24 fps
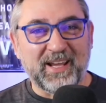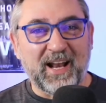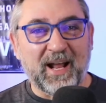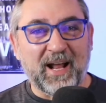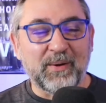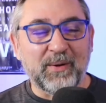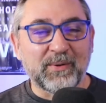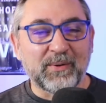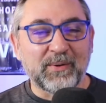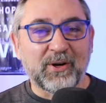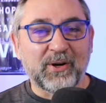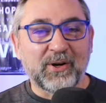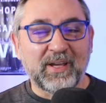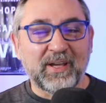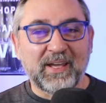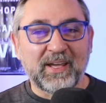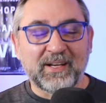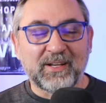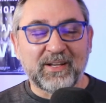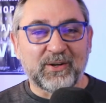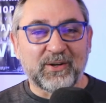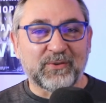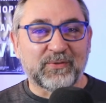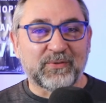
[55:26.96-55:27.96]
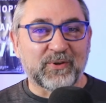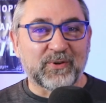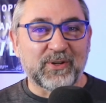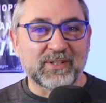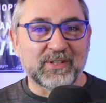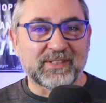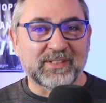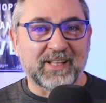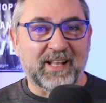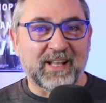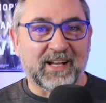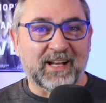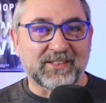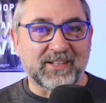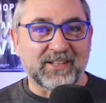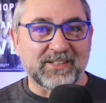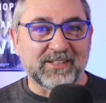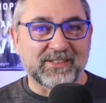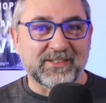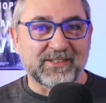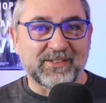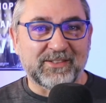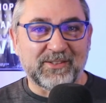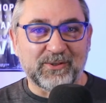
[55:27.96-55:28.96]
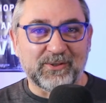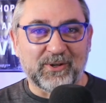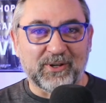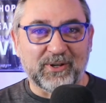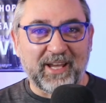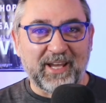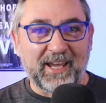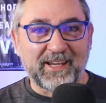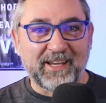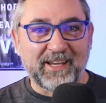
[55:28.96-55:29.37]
I'll go ahead and go first and then I'll toss it to you. Okay.